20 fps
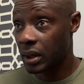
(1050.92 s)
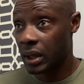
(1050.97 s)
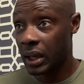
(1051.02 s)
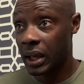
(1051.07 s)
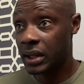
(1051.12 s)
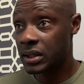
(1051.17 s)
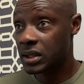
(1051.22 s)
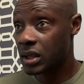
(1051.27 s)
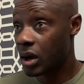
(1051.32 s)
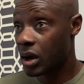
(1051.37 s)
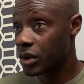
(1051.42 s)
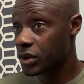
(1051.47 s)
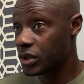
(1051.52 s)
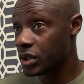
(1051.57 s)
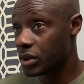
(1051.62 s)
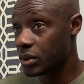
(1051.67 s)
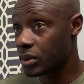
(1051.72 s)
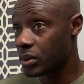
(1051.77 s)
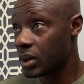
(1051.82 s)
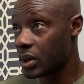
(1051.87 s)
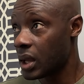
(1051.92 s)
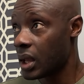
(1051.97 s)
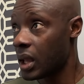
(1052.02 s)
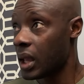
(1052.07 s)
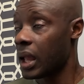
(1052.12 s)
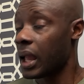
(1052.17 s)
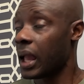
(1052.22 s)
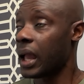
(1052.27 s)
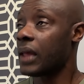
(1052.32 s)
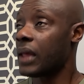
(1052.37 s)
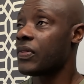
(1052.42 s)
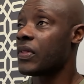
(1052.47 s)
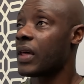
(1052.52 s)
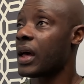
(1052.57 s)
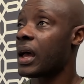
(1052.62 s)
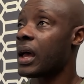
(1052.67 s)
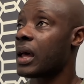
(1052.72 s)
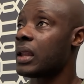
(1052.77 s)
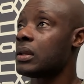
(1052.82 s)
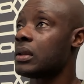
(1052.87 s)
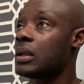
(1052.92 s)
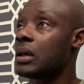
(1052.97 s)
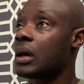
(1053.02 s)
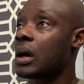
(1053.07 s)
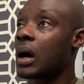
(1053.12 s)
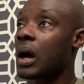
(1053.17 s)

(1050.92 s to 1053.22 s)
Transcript: It's on you. And then